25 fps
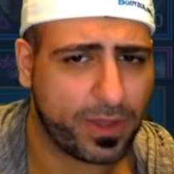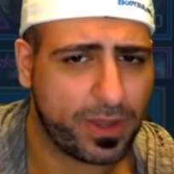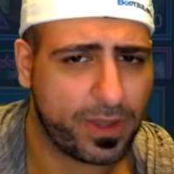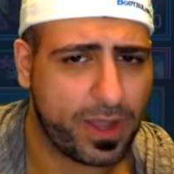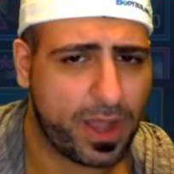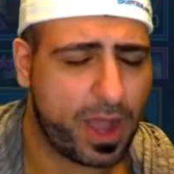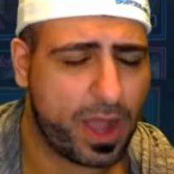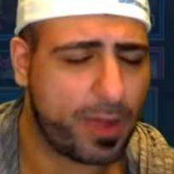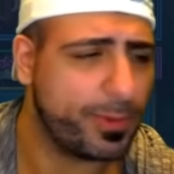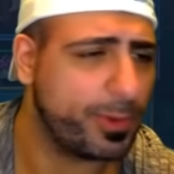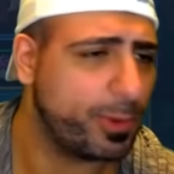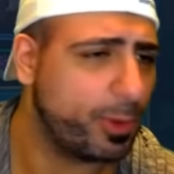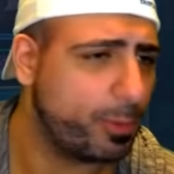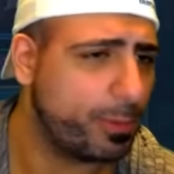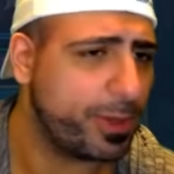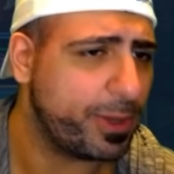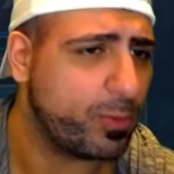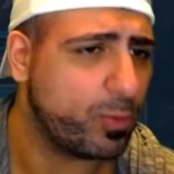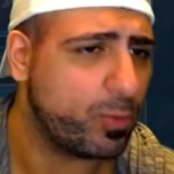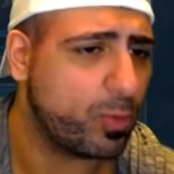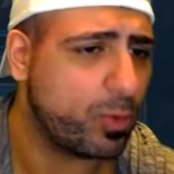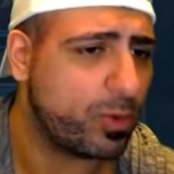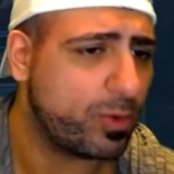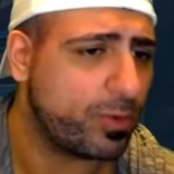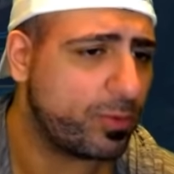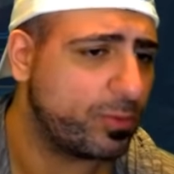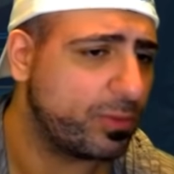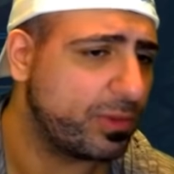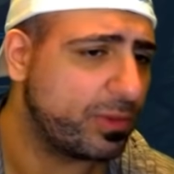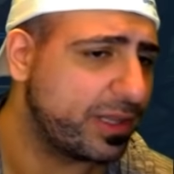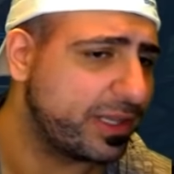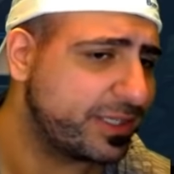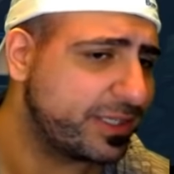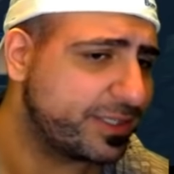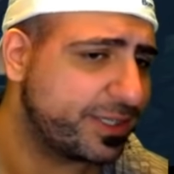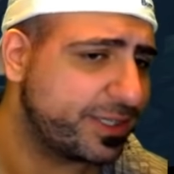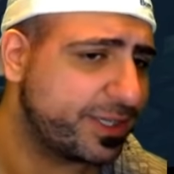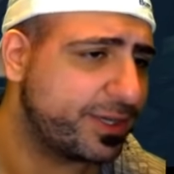It will be
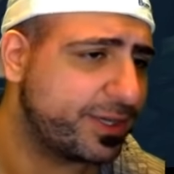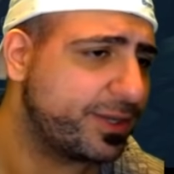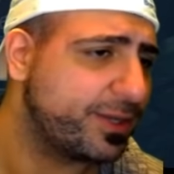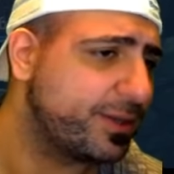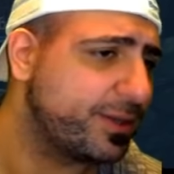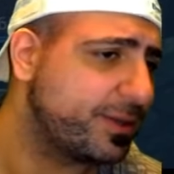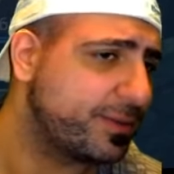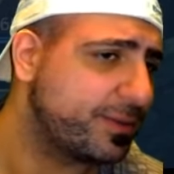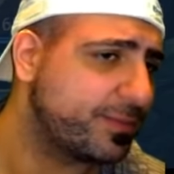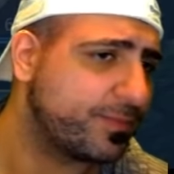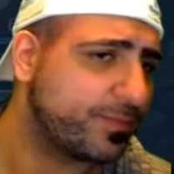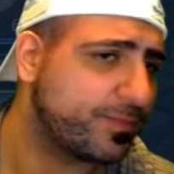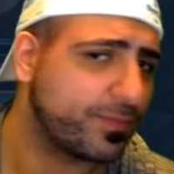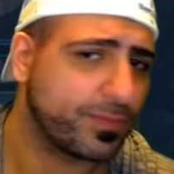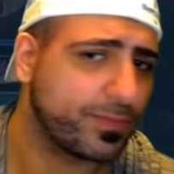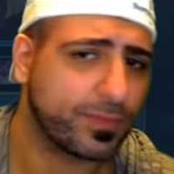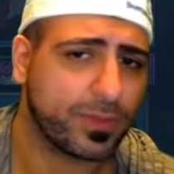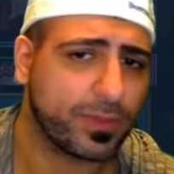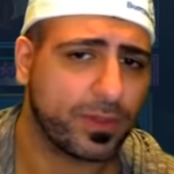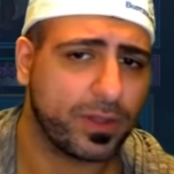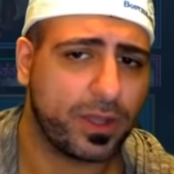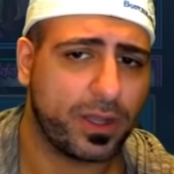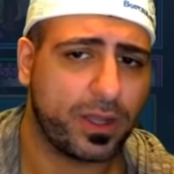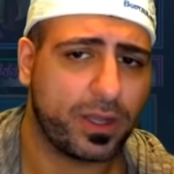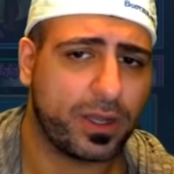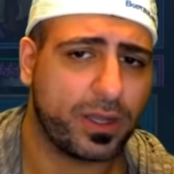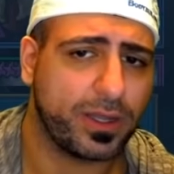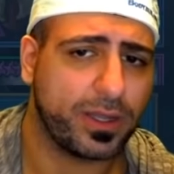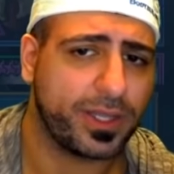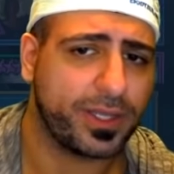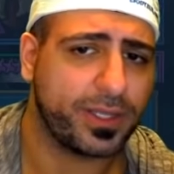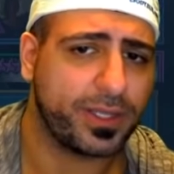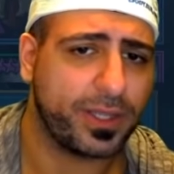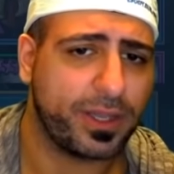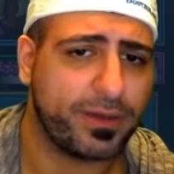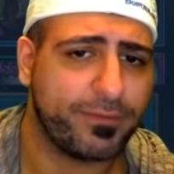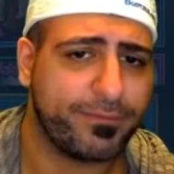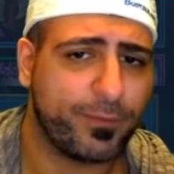listed
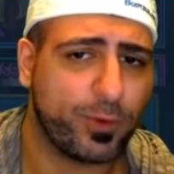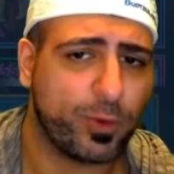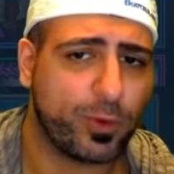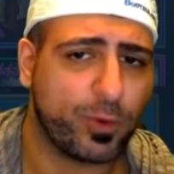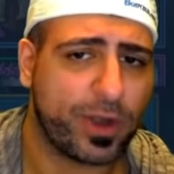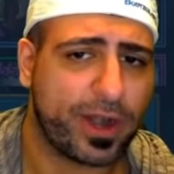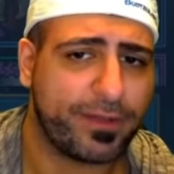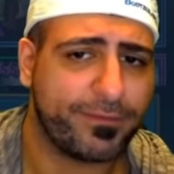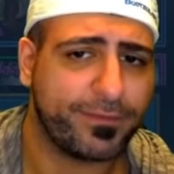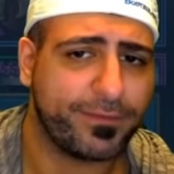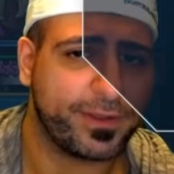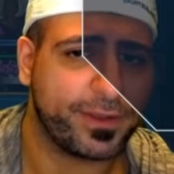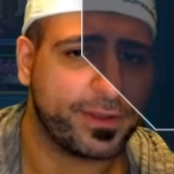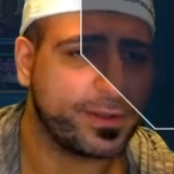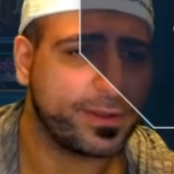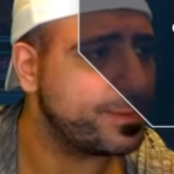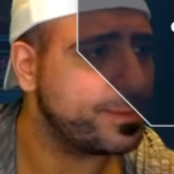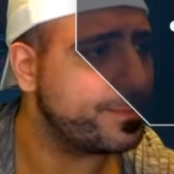in the infographic.